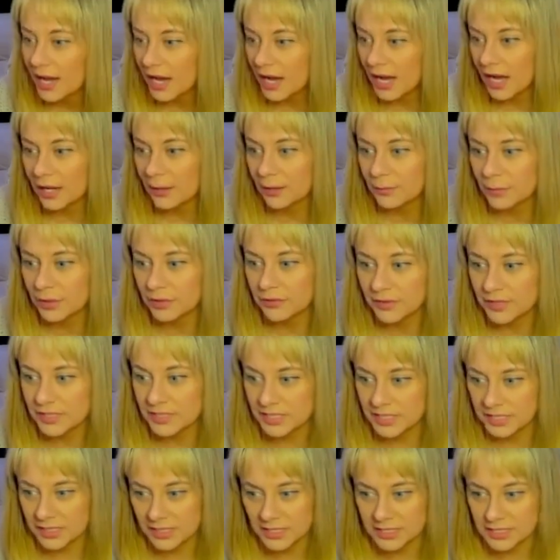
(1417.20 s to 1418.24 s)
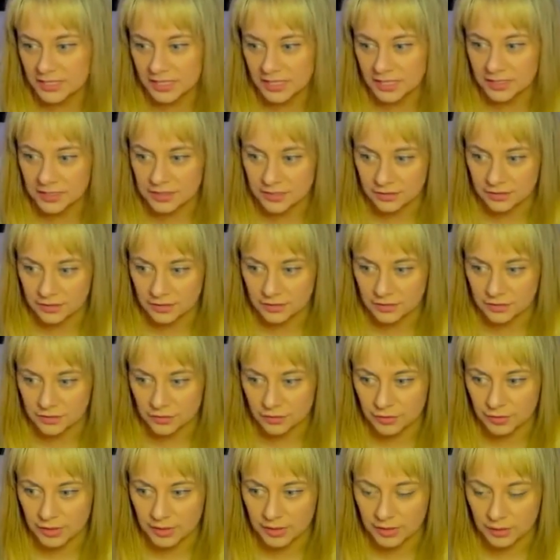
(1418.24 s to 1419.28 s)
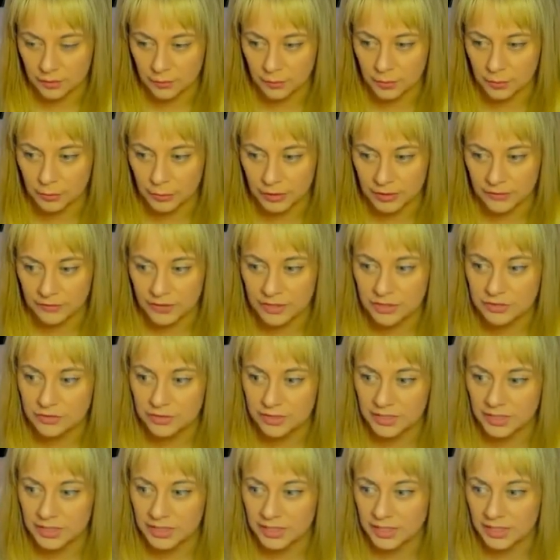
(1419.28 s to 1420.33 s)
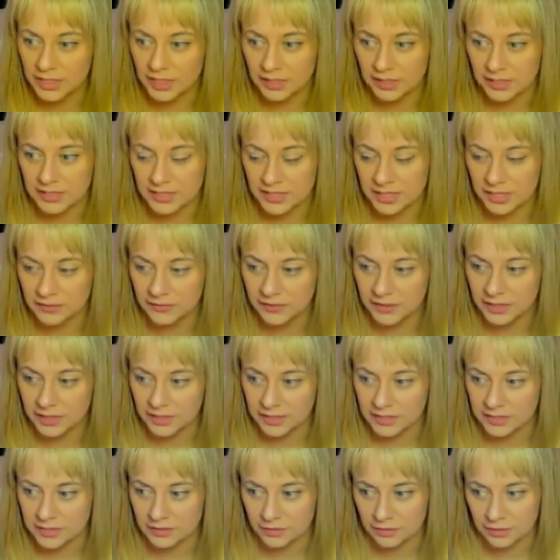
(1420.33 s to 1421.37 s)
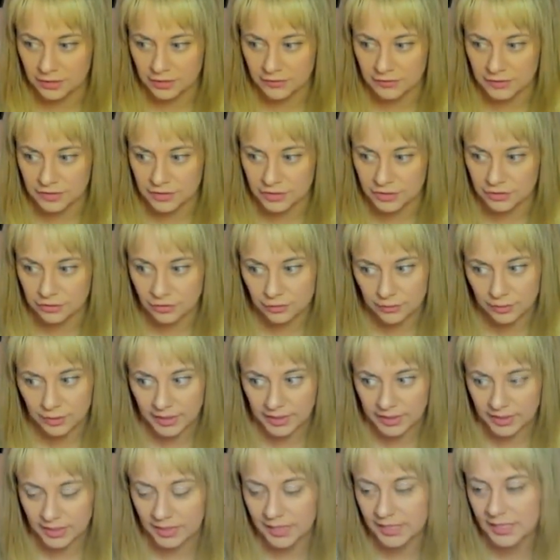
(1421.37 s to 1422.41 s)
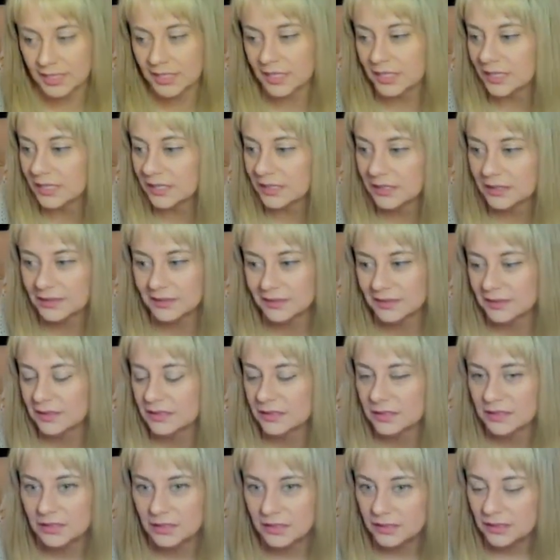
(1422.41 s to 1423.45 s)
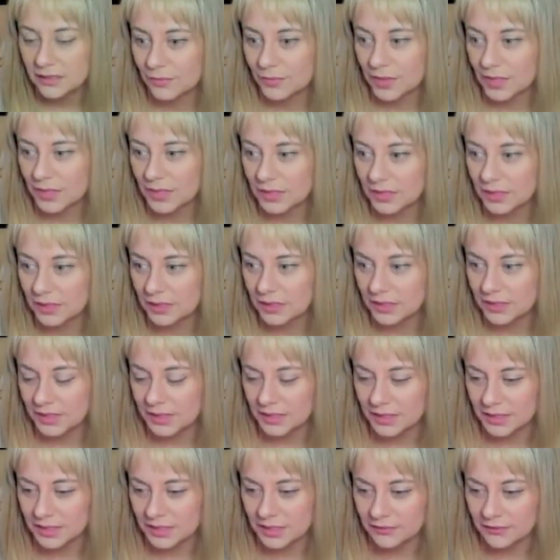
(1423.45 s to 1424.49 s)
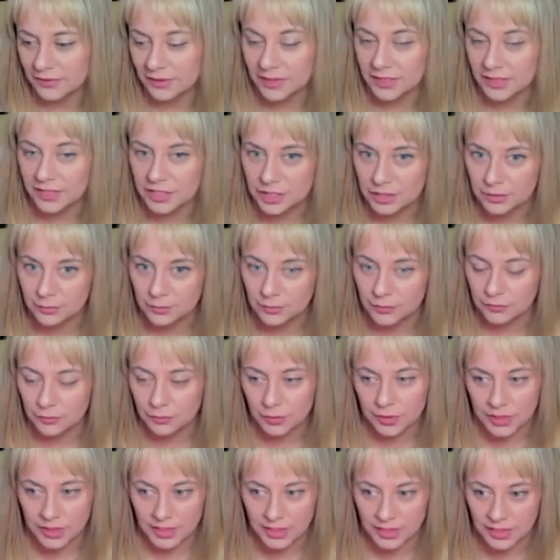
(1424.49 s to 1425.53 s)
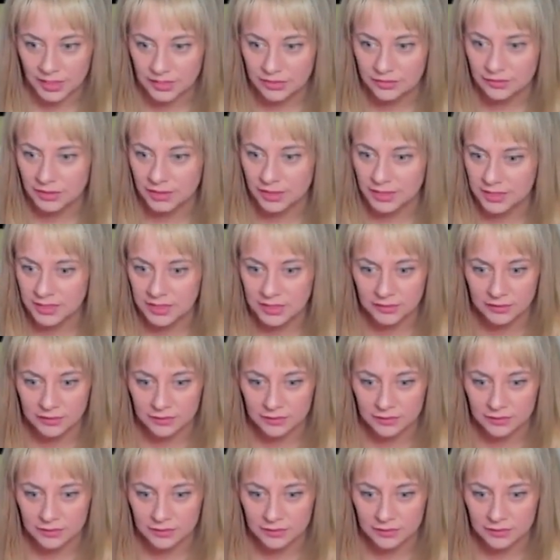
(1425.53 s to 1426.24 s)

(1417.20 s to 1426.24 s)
I'm fencing this in so that there's only like one point of entry and it's elevated, so they're gonna have to chew away at like the foundation before they can get to us